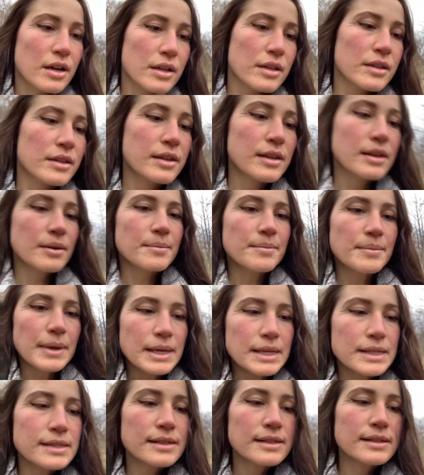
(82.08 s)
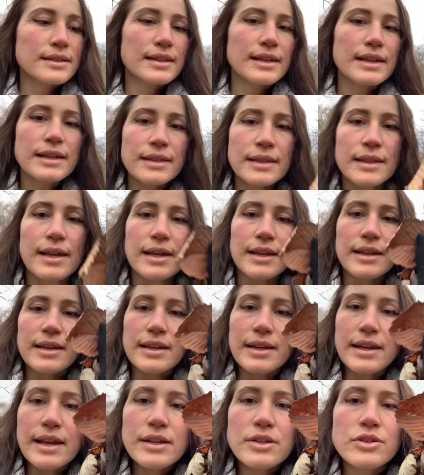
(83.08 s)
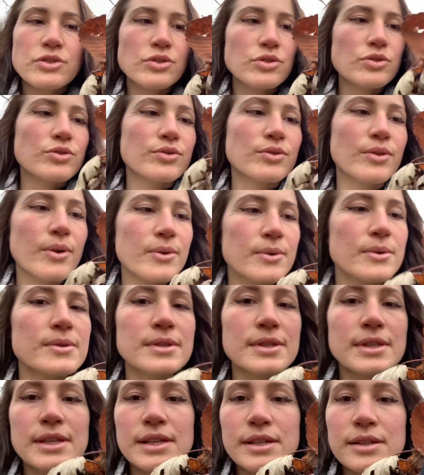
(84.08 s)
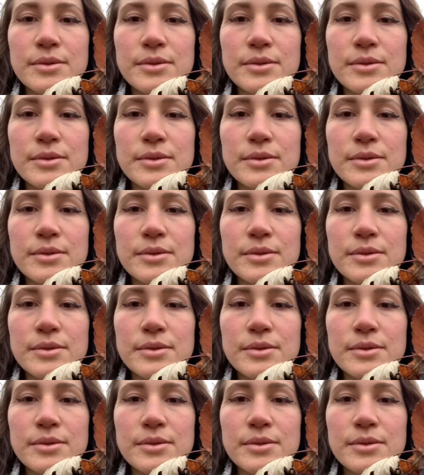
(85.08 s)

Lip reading: The amazing thing that nature grows these